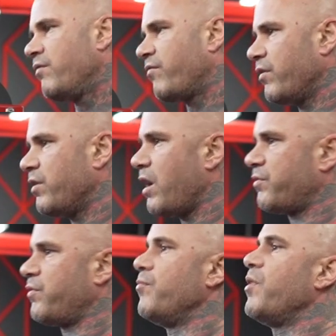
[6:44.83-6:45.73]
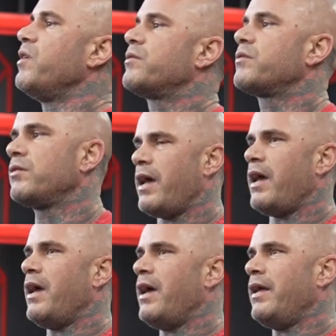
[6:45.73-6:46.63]
for the last few months,
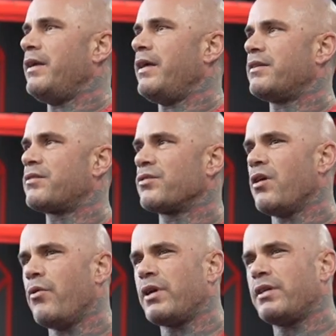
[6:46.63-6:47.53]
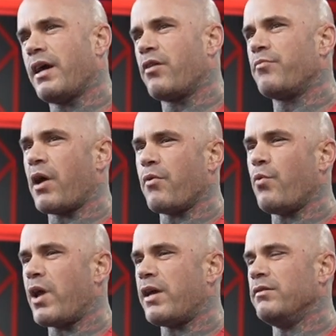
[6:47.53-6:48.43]
and it's slowing down my
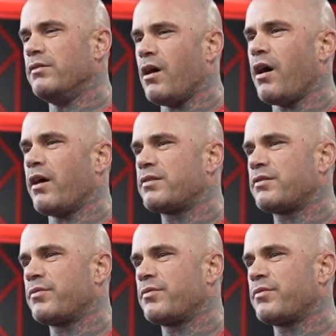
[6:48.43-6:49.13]
weight loss.